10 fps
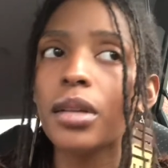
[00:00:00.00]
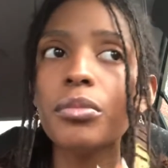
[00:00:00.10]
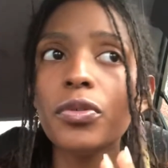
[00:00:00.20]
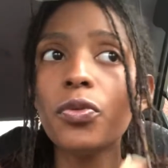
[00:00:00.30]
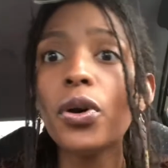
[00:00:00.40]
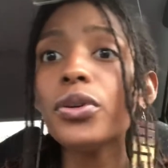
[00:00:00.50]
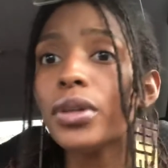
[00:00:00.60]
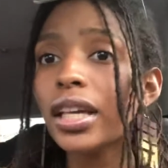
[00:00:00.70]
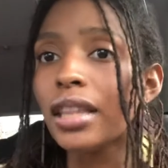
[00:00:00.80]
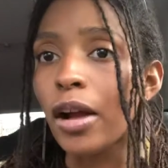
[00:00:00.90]
before you
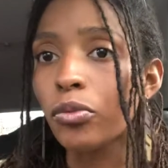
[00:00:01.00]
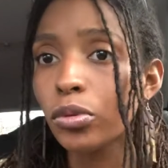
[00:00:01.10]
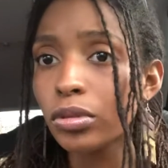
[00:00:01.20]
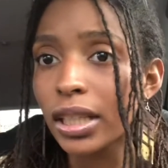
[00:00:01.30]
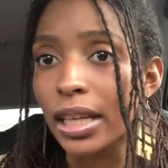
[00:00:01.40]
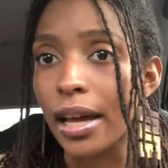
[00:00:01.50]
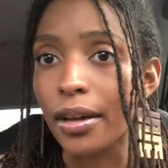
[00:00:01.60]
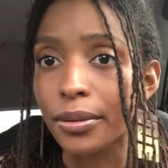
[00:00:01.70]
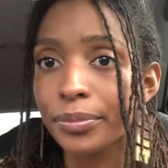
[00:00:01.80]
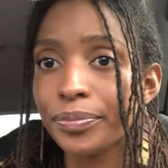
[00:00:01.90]
get that root canal,